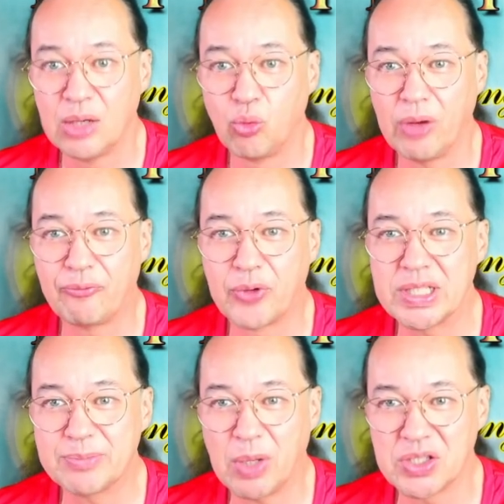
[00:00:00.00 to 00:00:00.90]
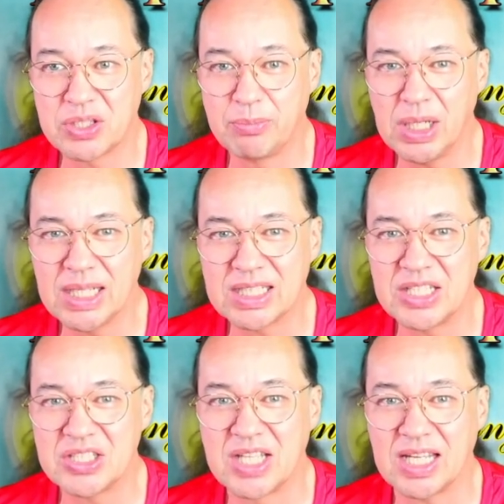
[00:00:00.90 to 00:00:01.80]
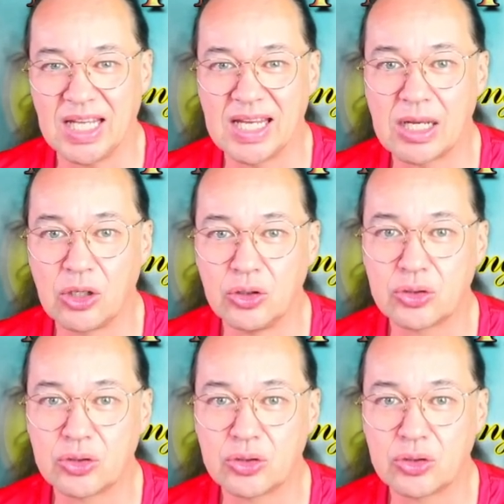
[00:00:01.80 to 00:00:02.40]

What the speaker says: with responsibilities that include